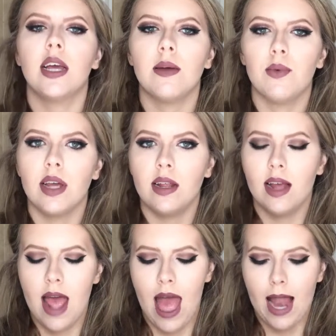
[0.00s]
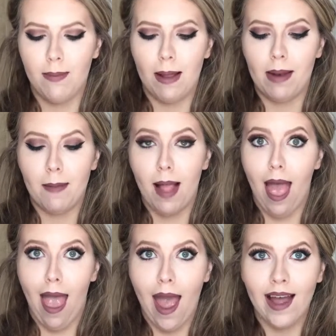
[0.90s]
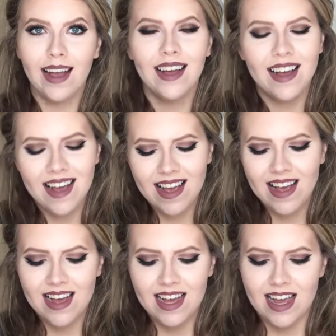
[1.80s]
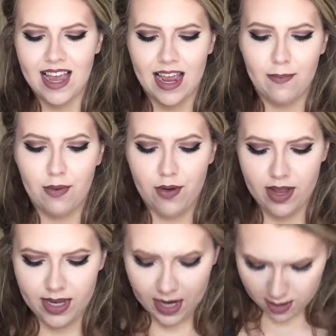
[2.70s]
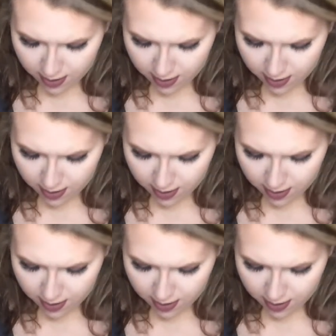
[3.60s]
and get blah blah blah. And put